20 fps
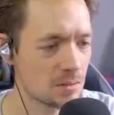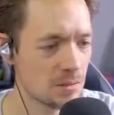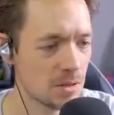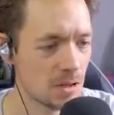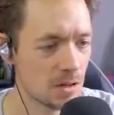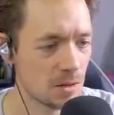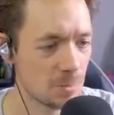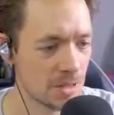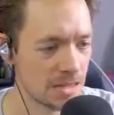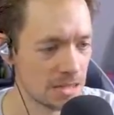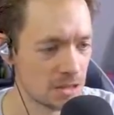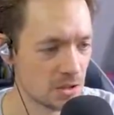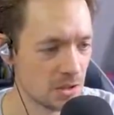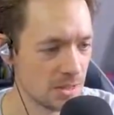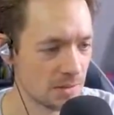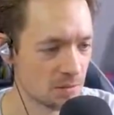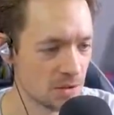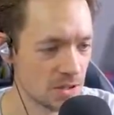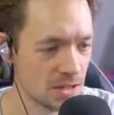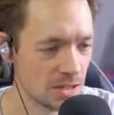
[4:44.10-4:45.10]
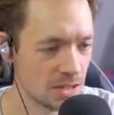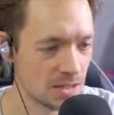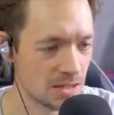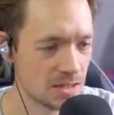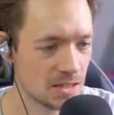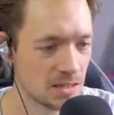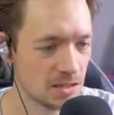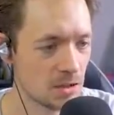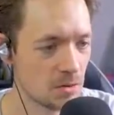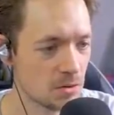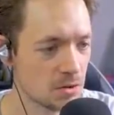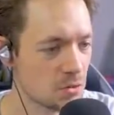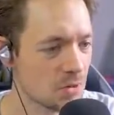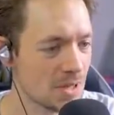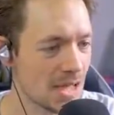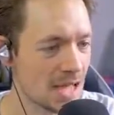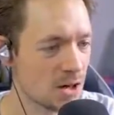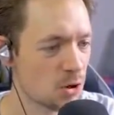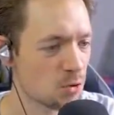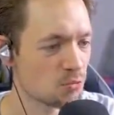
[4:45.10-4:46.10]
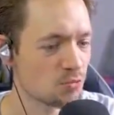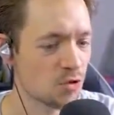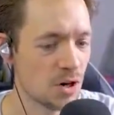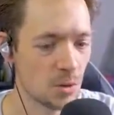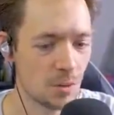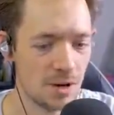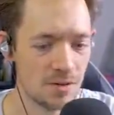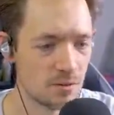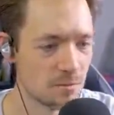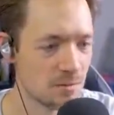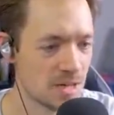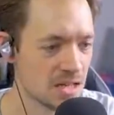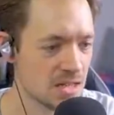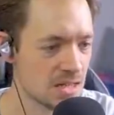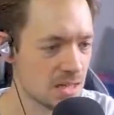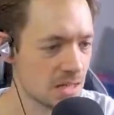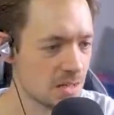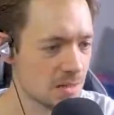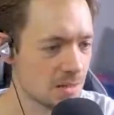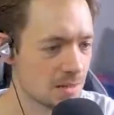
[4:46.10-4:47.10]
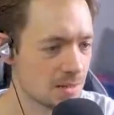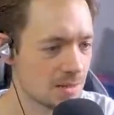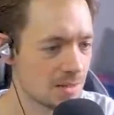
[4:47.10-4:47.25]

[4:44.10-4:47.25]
Oh my god, everything. No, you cannot run away from me, sir.